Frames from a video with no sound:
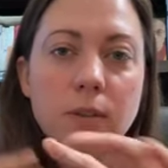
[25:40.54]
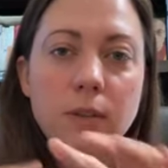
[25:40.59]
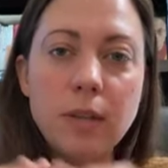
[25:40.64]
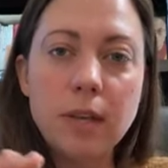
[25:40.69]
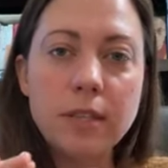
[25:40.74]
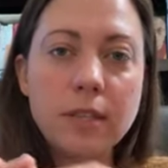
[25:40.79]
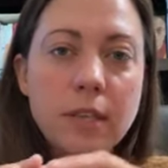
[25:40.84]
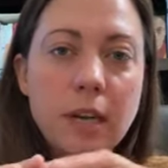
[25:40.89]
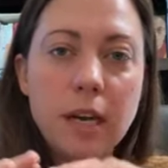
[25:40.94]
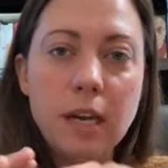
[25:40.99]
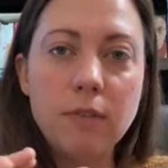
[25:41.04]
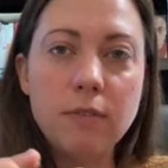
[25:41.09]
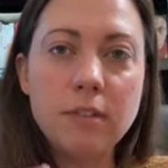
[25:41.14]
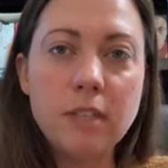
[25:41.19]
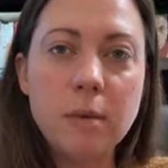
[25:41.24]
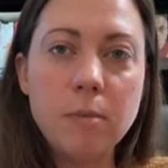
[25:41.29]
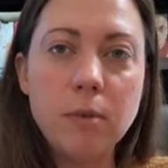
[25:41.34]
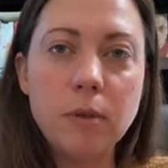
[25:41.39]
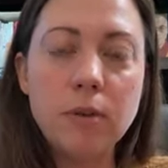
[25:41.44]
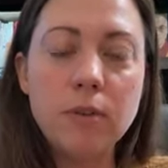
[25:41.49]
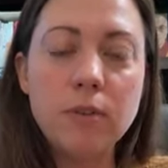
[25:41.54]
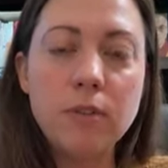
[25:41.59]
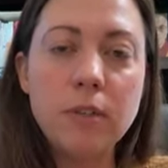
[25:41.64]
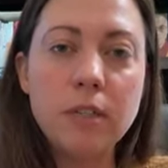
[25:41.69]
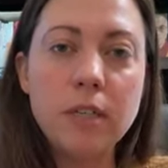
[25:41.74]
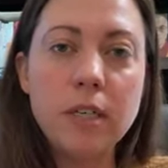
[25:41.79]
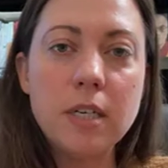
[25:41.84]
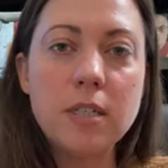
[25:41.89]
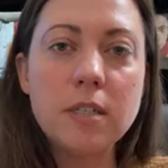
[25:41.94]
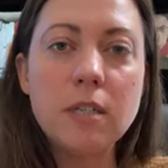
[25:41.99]
So that's kind of similar to
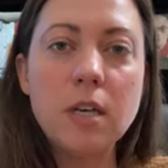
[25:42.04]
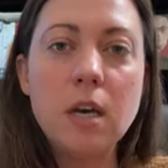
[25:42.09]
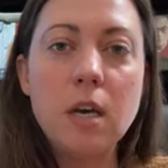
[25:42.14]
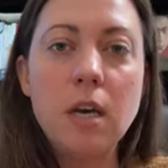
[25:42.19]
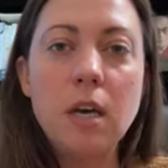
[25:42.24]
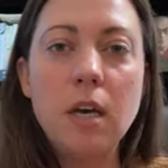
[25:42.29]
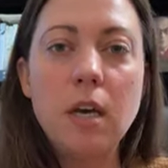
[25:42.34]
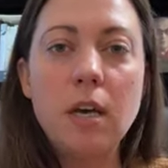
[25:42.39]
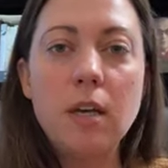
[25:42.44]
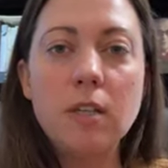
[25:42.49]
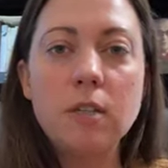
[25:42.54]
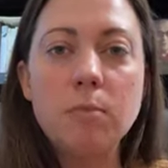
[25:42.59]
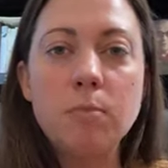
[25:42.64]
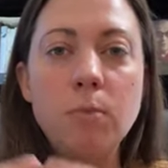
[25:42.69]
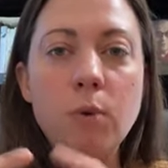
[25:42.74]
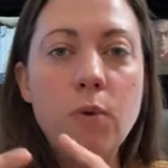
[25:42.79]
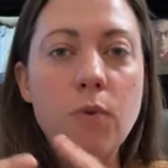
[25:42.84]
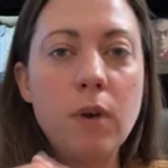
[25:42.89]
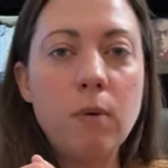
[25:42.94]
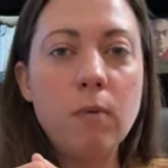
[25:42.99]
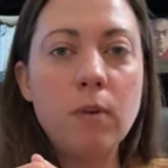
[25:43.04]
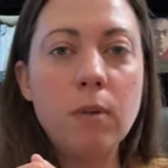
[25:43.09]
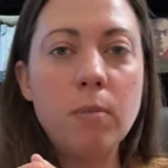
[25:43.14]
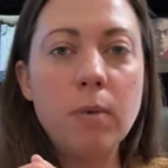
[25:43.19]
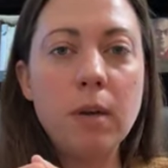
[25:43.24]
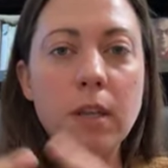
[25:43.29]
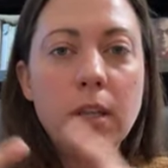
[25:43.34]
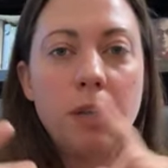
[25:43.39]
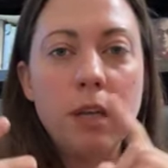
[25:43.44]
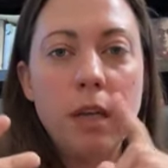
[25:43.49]
this, is moving
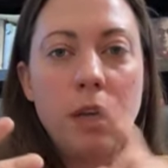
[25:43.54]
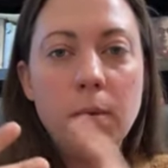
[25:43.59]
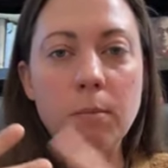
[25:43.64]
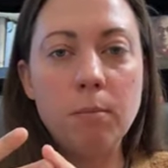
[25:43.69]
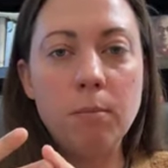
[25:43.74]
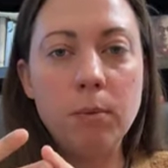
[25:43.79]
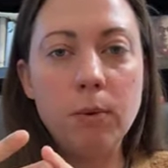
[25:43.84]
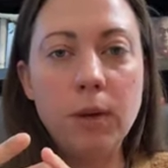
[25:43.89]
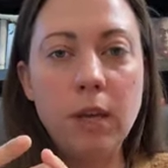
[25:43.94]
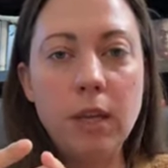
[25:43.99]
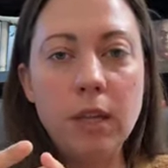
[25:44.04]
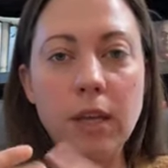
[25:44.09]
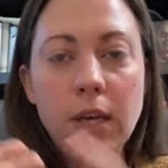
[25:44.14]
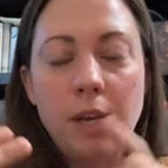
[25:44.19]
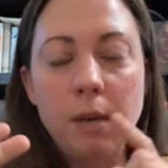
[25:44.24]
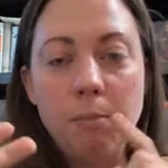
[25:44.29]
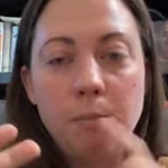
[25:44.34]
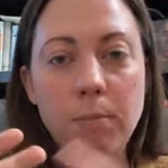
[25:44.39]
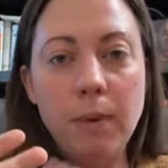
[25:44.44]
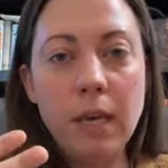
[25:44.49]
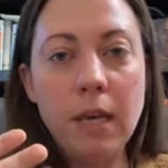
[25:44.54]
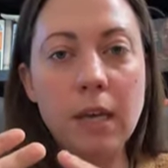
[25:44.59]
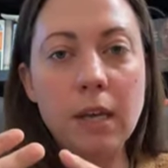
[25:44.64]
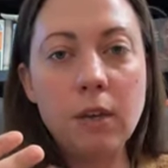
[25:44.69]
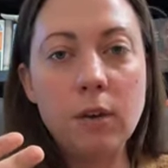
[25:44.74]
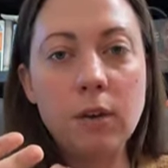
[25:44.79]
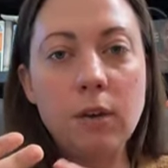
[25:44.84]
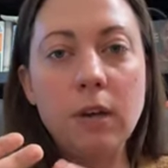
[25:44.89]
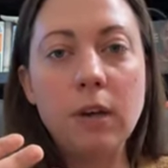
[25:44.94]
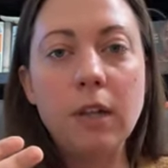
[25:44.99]
rhythmically, breathing, and being
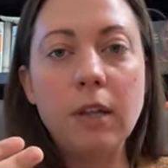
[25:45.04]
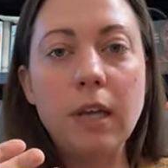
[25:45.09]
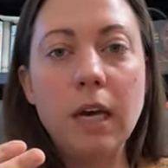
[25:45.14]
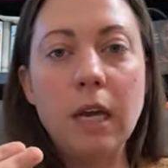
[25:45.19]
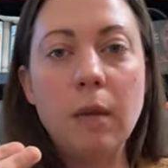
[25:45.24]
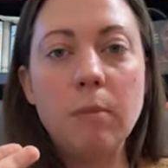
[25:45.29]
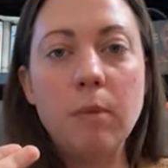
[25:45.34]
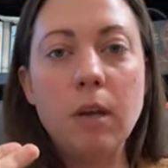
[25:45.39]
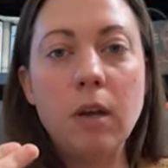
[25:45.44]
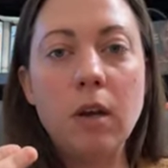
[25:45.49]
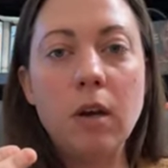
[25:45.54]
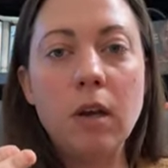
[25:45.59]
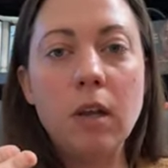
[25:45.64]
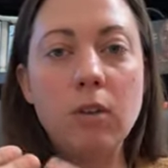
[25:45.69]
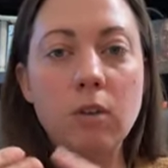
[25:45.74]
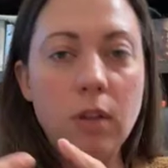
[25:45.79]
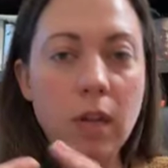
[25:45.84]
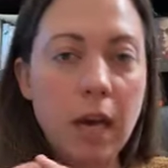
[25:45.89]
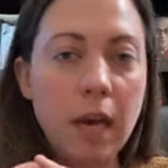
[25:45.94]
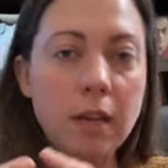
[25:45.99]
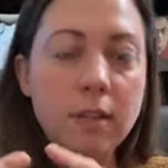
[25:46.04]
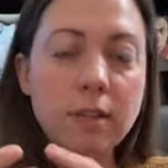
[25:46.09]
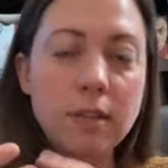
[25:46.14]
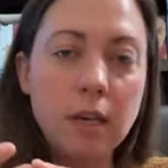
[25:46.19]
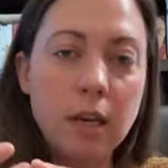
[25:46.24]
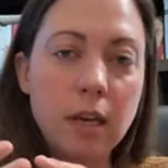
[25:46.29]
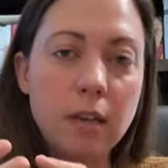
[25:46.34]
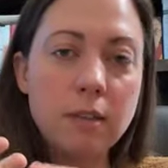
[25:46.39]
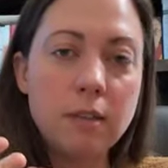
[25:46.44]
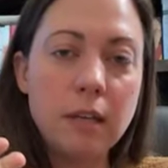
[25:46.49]
in good alignment in that
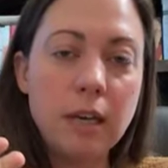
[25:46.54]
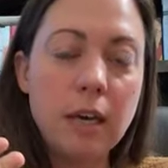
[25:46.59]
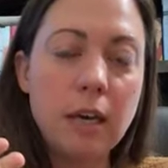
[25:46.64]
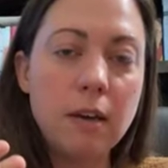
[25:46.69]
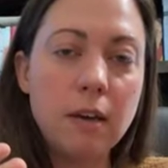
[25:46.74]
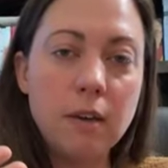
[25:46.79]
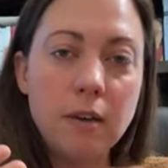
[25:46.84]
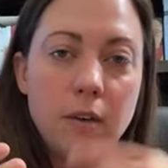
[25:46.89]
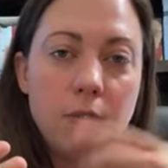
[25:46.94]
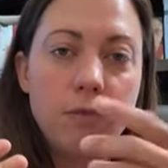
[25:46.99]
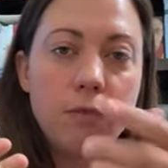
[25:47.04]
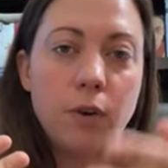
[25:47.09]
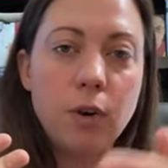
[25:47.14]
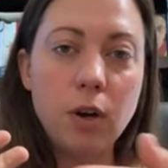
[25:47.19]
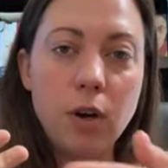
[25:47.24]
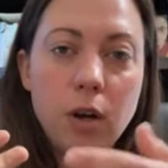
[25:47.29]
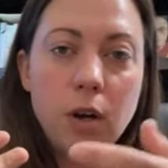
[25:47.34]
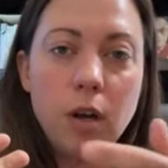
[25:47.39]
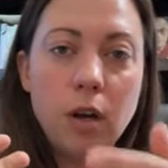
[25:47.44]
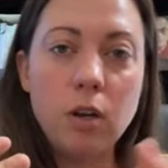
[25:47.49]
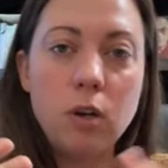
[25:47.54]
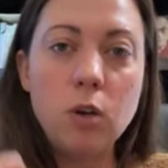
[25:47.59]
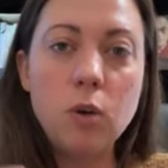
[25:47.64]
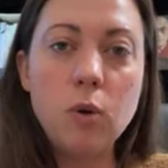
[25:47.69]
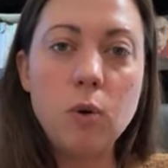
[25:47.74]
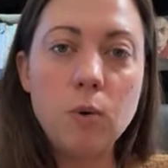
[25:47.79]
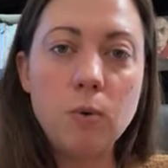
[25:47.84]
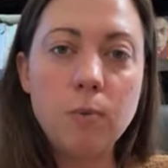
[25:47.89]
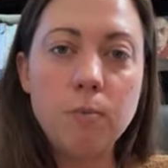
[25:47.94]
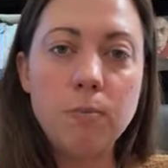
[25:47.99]
sake for a
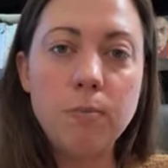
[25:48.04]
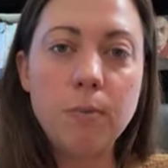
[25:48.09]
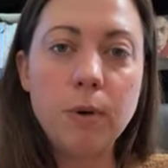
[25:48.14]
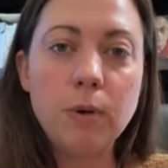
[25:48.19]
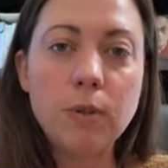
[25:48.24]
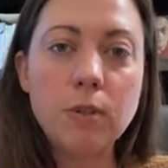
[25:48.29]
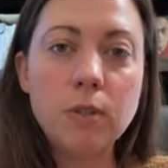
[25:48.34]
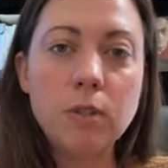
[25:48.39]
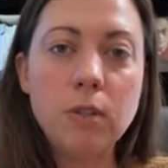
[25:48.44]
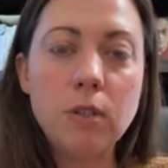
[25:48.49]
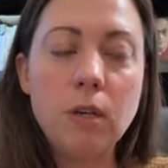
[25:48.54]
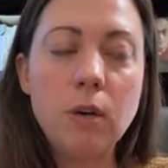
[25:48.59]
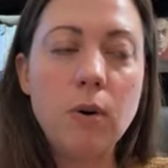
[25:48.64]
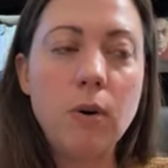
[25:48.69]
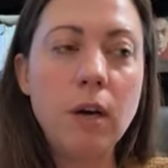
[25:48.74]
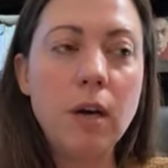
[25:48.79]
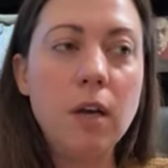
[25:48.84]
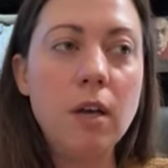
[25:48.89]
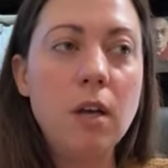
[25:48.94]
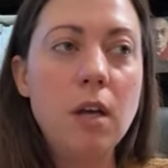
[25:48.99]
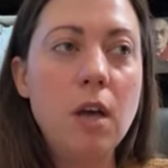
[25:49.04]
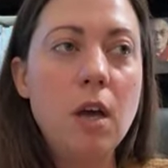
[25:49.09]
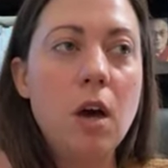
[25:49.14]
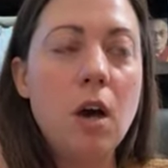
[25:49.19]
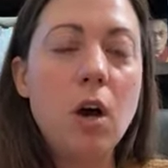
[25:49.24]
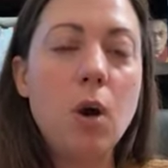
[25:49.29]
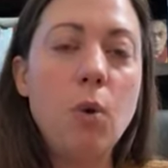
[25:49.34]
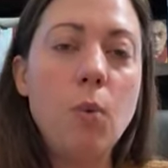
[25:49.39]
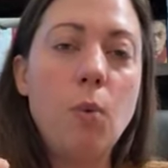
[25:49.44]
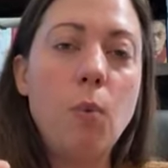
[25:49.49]
new person to yoga
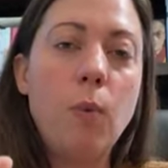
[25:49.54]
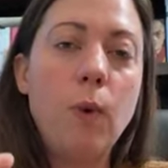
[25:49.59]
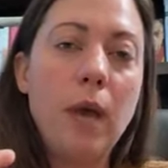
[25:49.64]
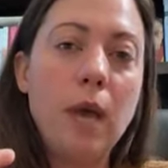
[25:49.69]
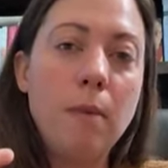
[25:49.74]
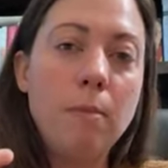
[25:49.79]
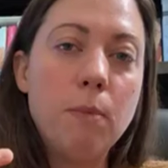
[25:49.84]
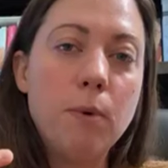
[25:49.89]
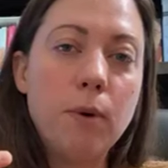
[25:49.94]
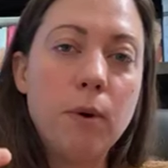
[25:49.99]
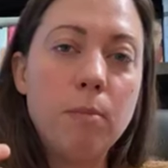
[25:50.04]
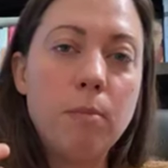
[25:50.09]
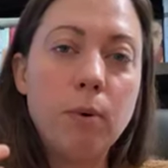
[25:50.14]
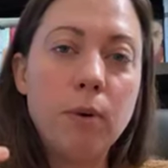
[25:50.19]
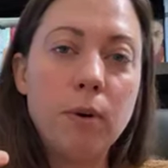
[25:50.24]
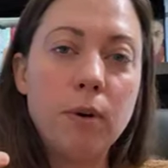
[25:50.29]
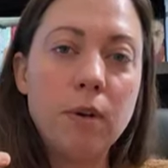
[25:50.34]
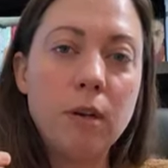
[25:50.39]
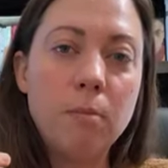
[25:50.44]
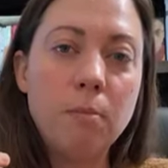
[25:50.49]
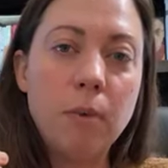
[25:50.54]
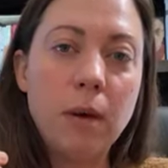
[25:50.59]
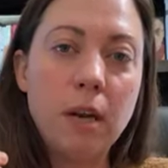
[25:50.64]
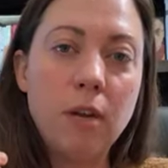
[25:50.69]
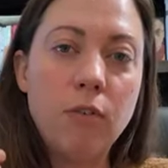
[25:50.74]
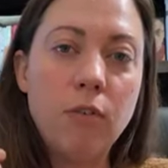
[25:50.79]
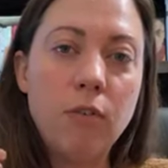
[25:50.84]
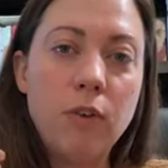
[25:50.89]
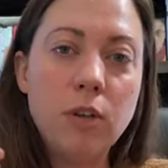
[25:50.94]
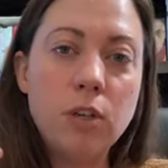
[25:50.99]
are way more important and
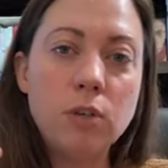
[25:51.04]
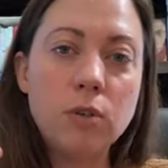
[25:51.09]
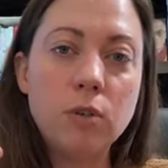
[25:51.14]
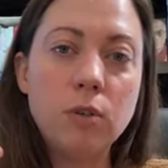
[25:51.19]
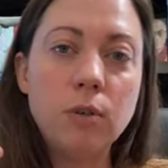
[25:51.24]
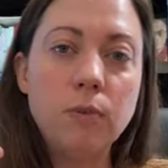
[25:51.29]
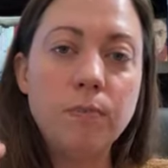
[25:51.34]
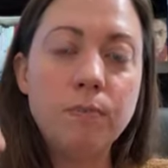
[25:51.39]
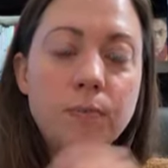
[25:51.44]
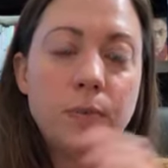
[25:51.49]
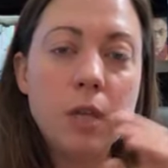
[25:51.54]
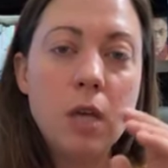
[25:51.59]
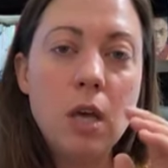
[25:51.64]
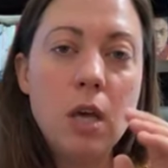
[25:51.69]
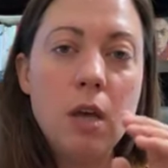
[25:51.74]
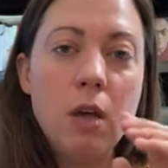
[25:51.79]
beneficial